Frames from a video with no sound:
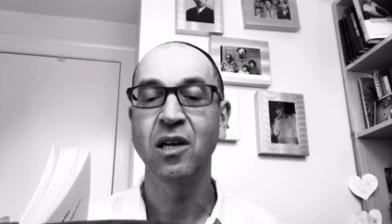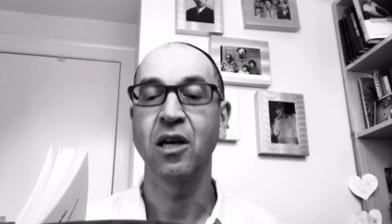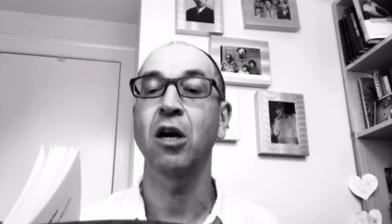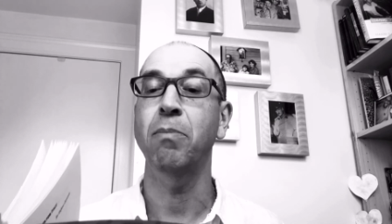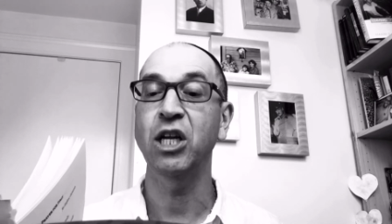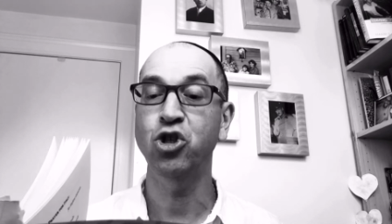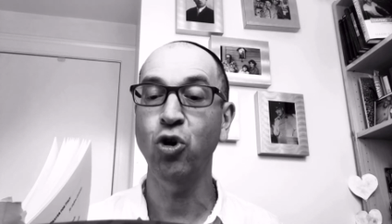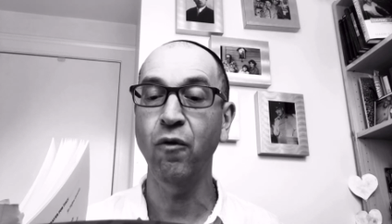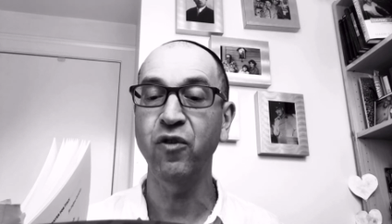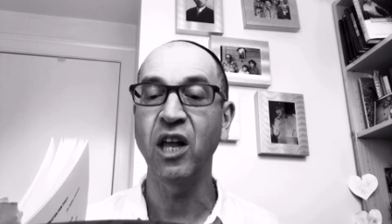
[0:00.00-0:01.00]

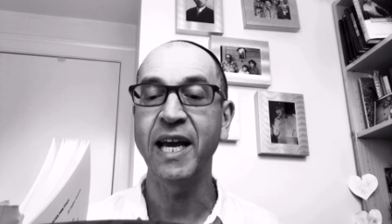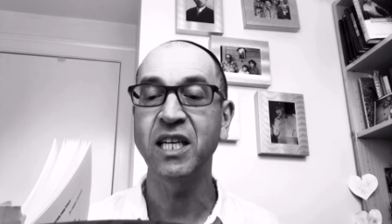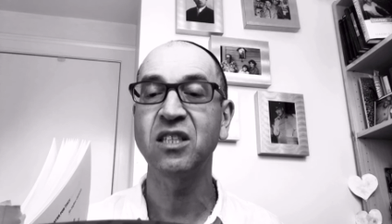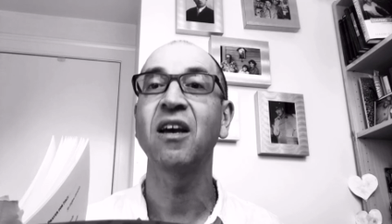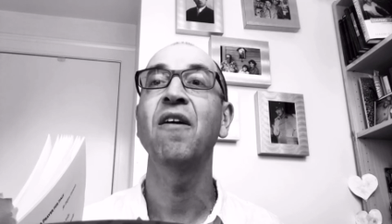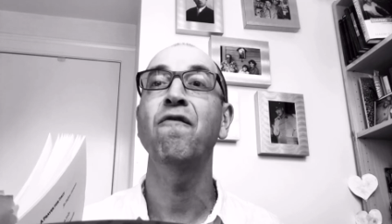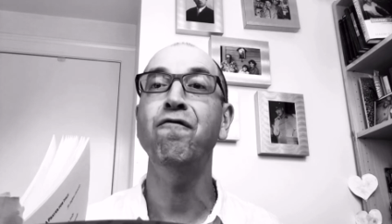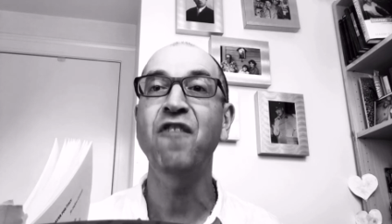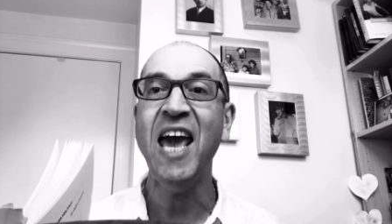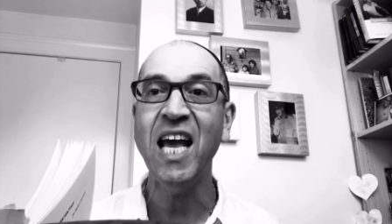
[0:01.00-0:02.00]
Gorbachev liked
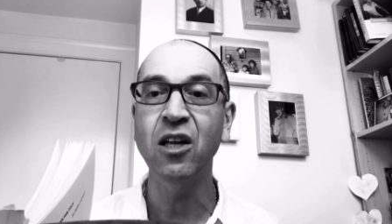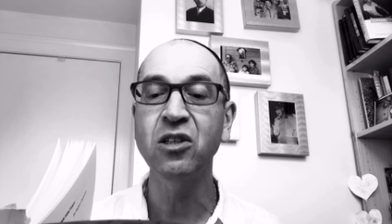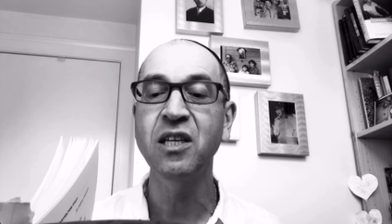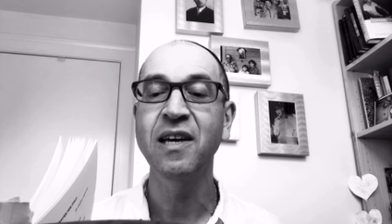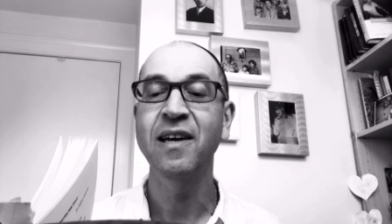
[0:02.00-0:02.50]
failed